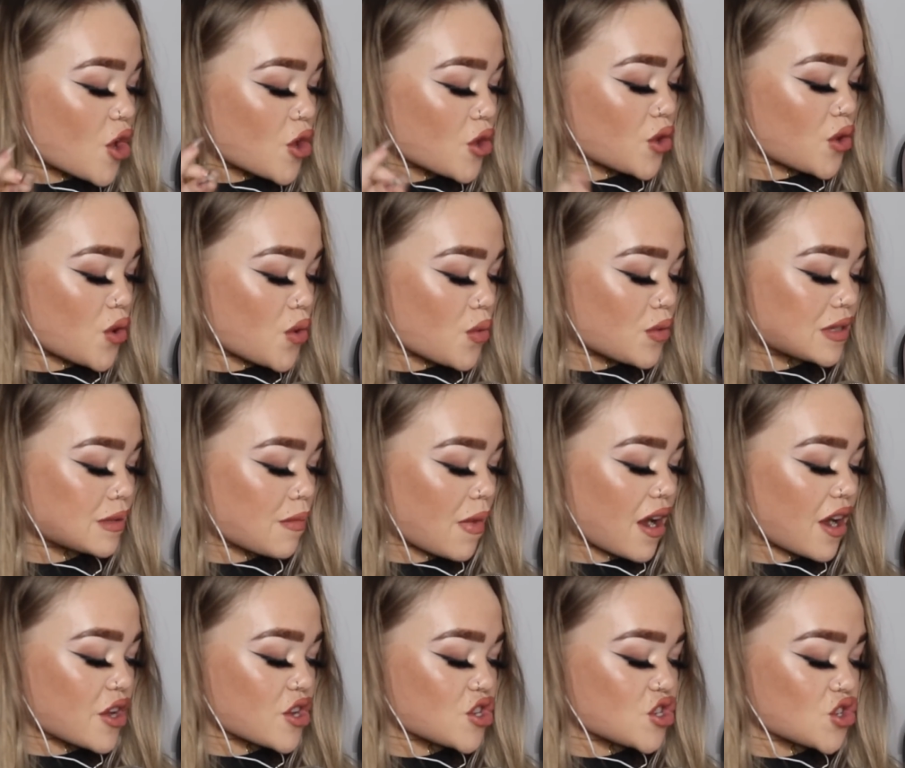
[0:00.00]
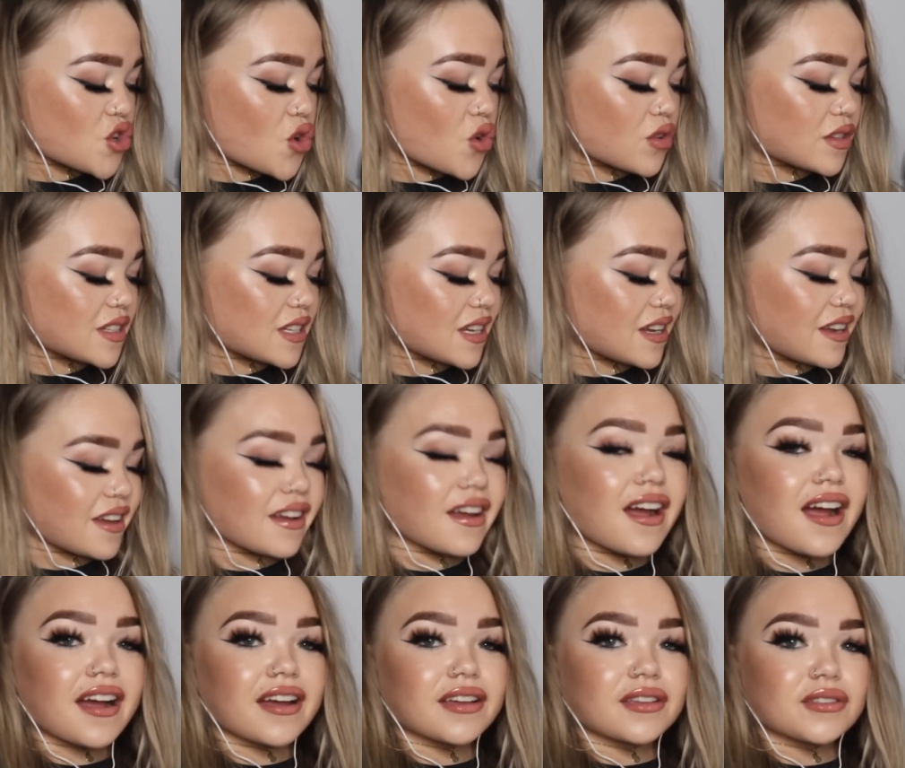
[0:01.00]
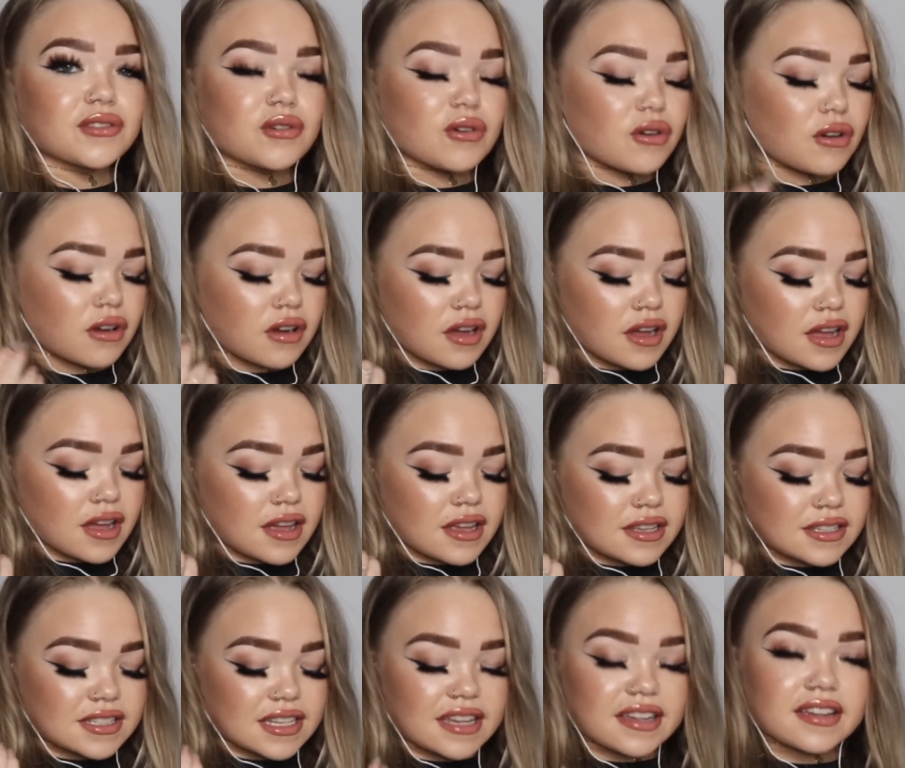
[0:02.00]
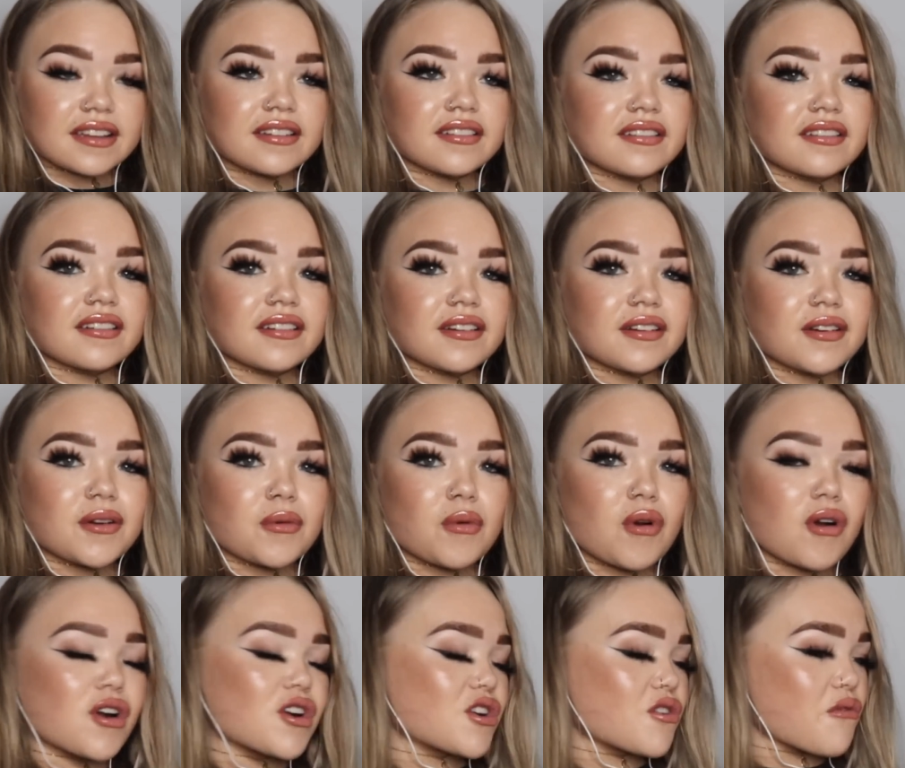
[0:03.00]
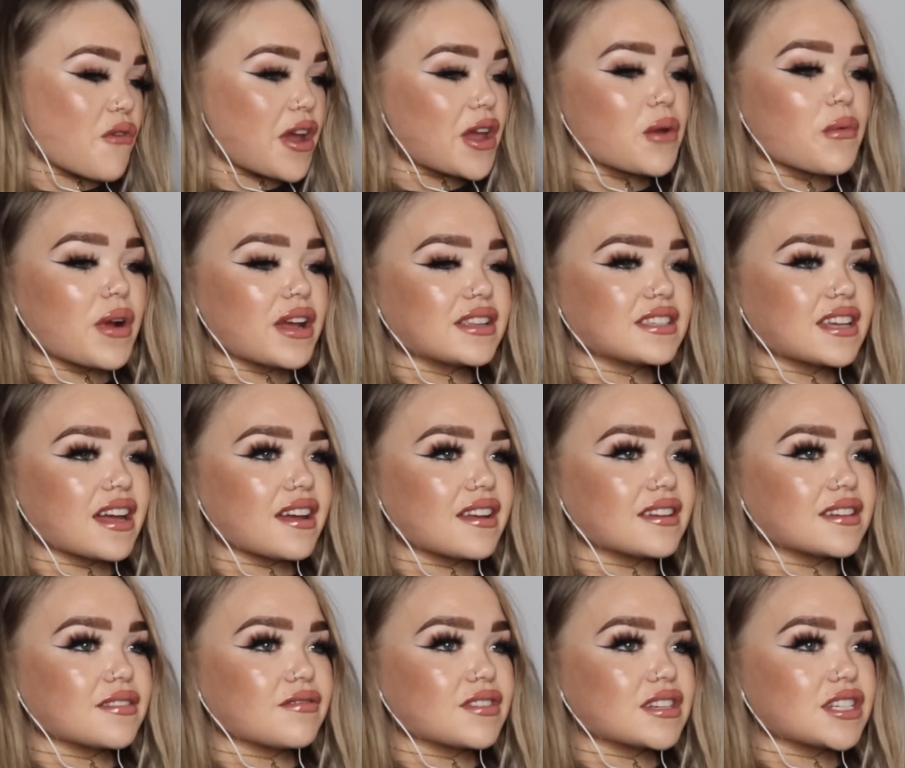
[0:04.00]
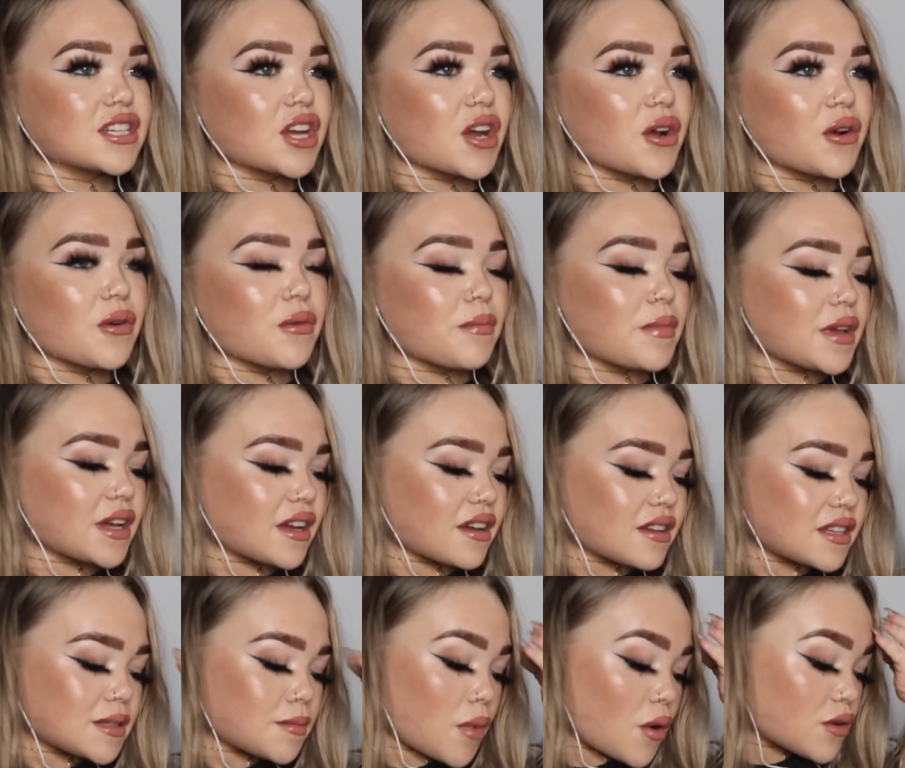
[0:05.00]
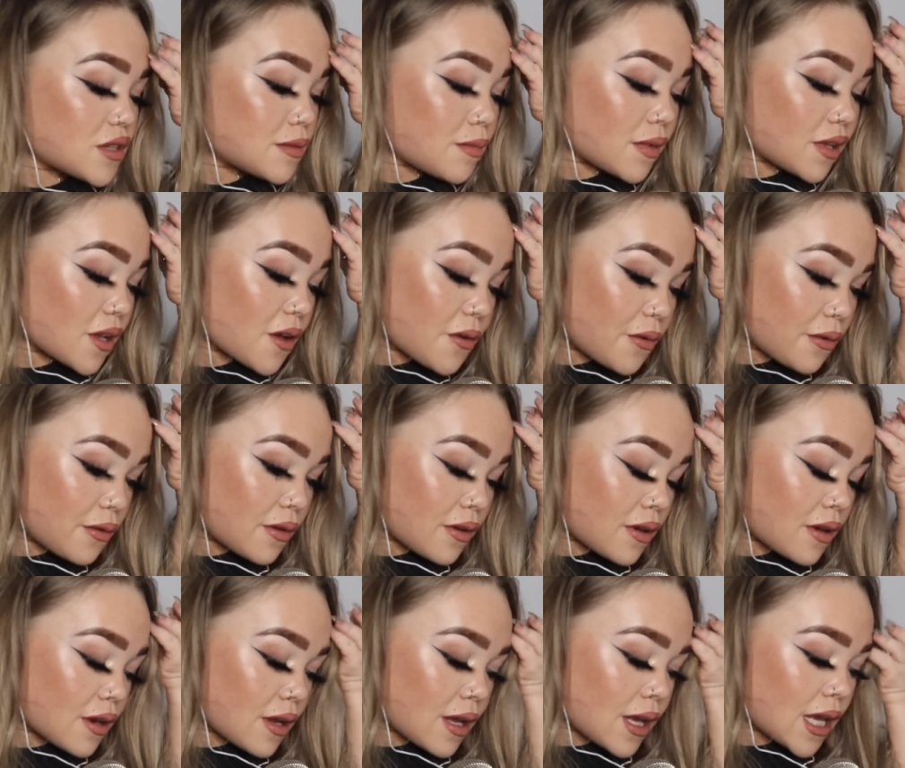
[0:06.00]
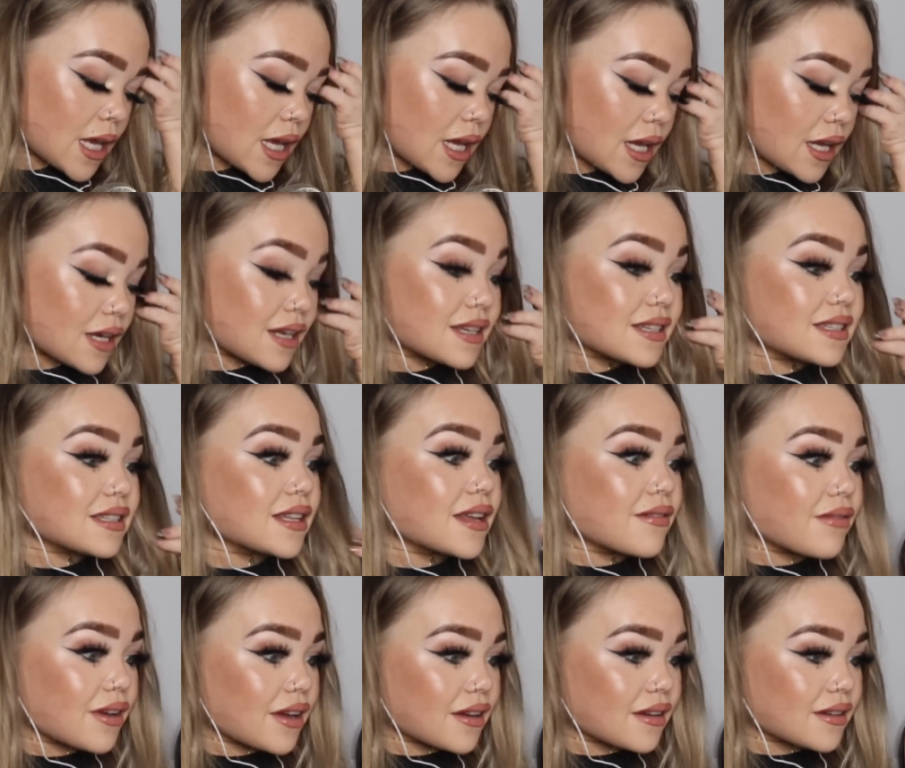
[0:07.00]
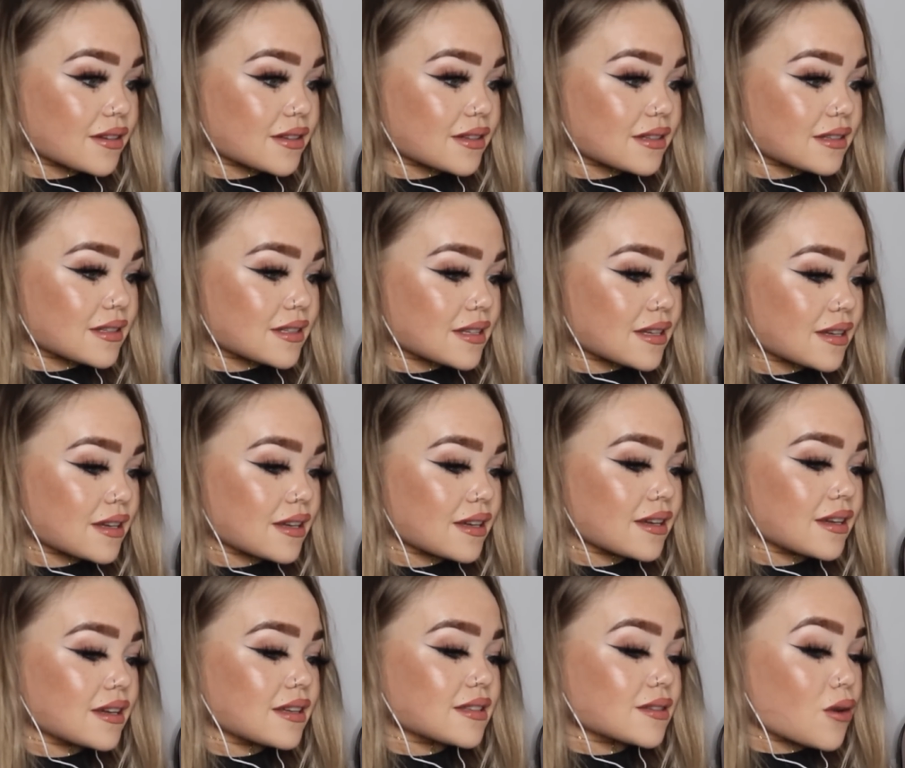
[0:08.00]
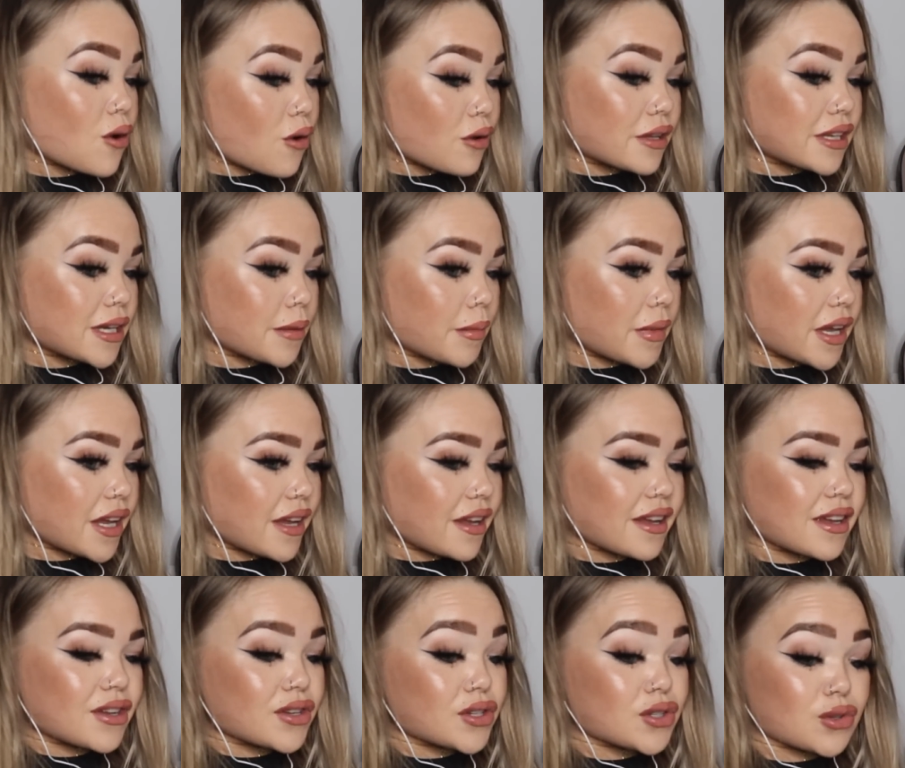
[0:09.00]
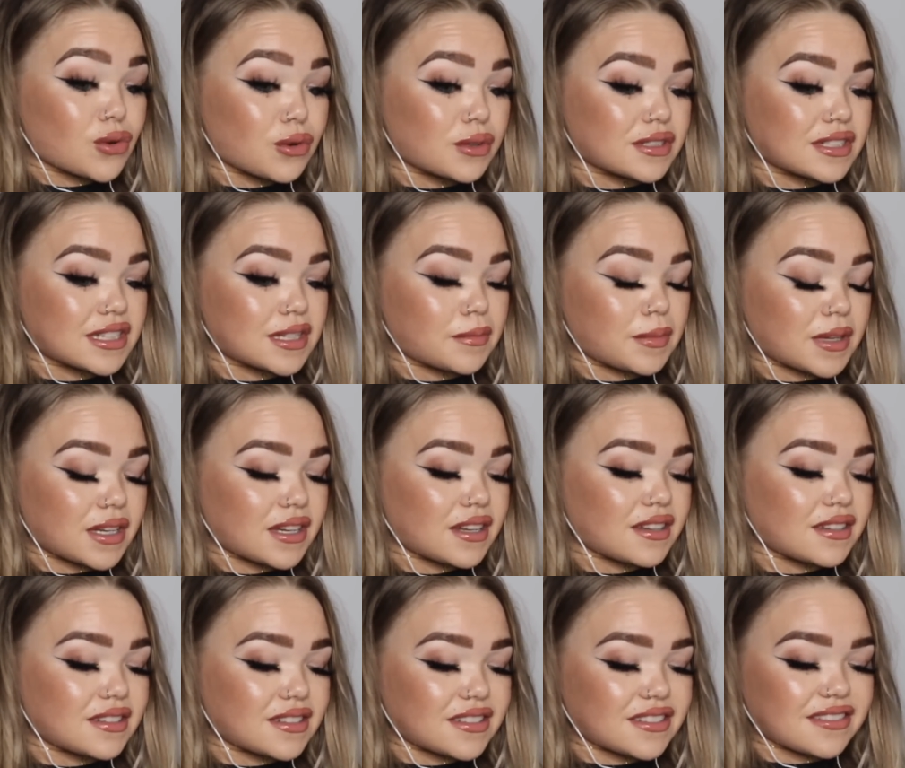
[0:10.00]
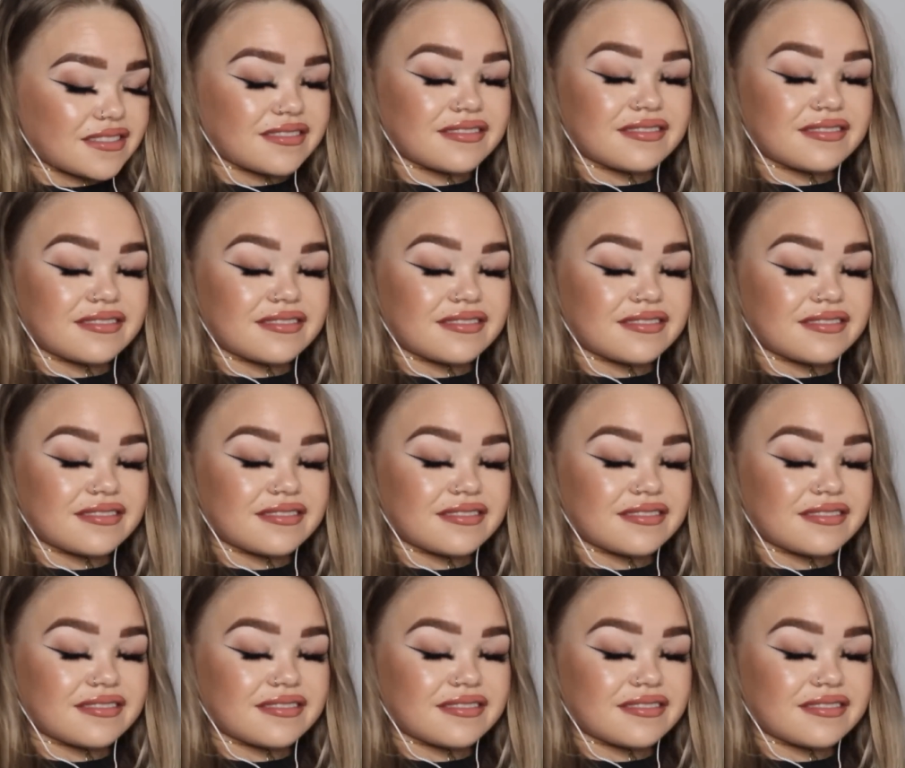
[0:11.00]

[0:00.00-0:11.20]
You was my shorty, I thought. See, what a great way to end a video, because Post Malone, in his lyrics, is calling me his shorty because,